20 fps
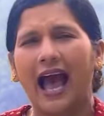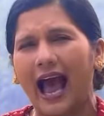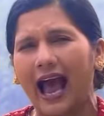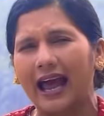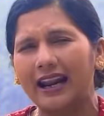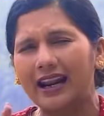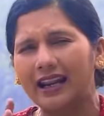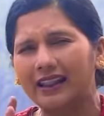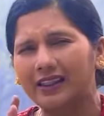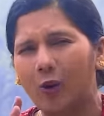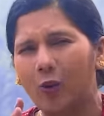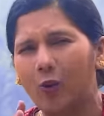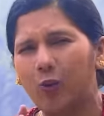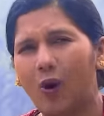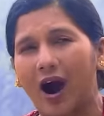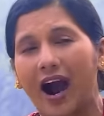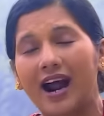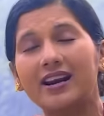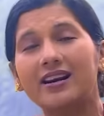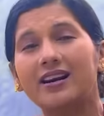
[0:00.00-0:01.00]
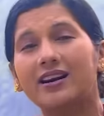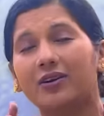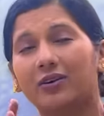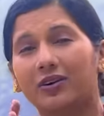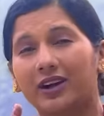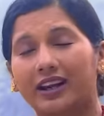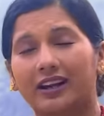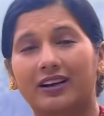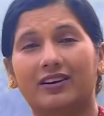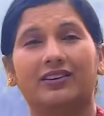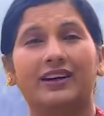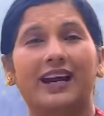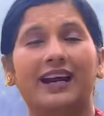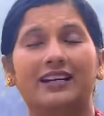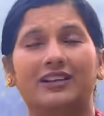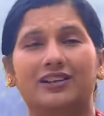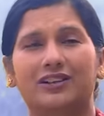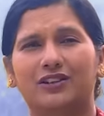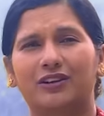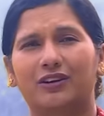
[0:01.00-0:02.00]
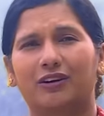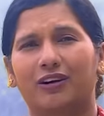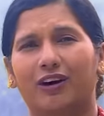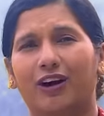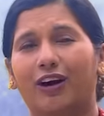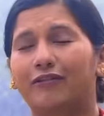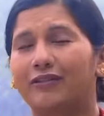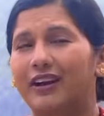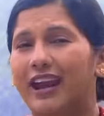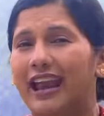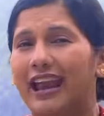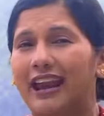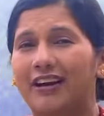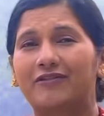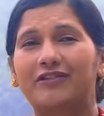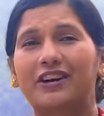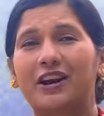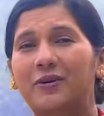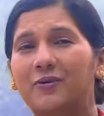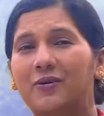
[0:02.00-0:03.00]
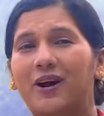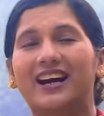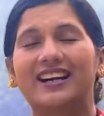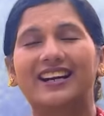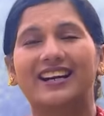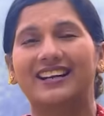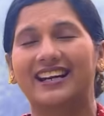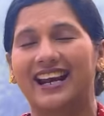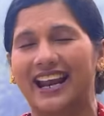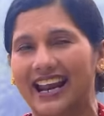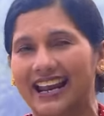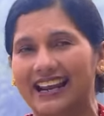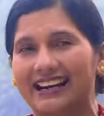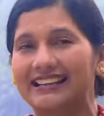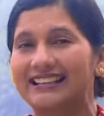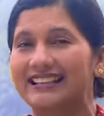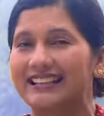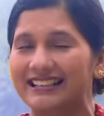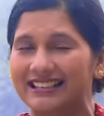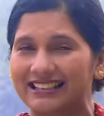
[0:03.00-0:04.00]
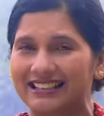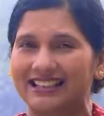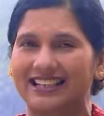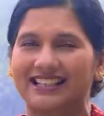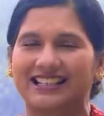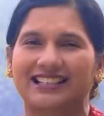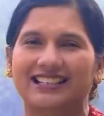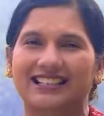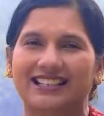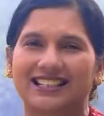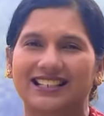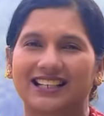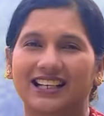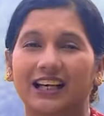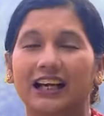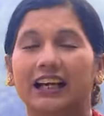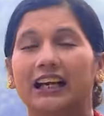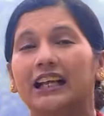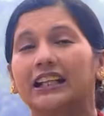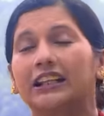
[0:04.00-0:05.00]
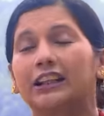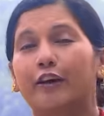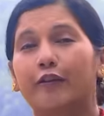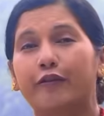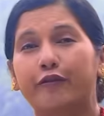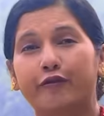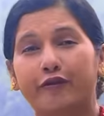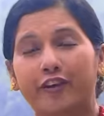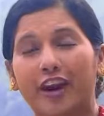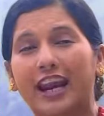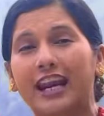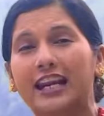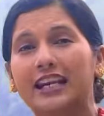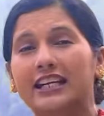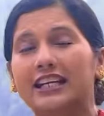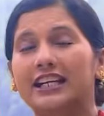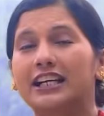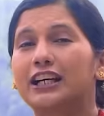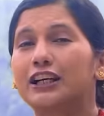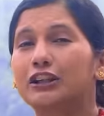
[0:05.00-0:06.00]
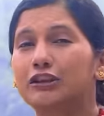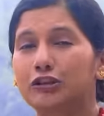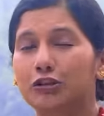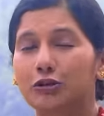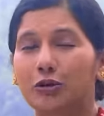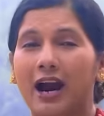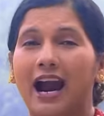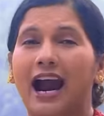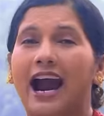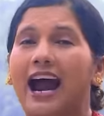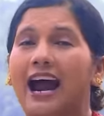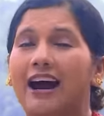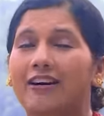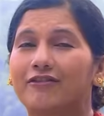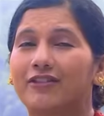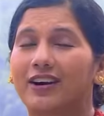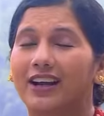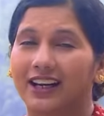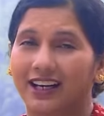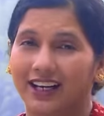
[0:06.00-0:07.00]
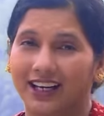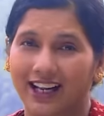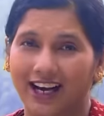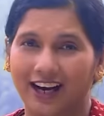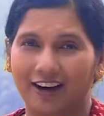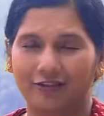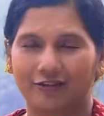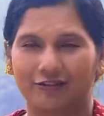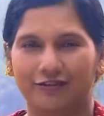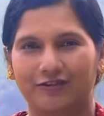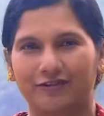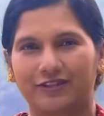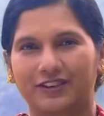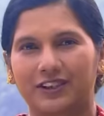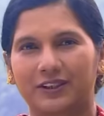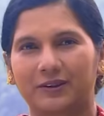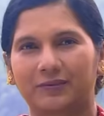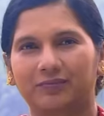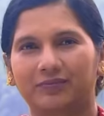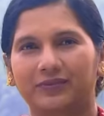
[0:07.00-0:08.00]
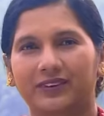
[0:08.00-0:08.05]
And the one regret of everyone in hell is this, the failure to have loved.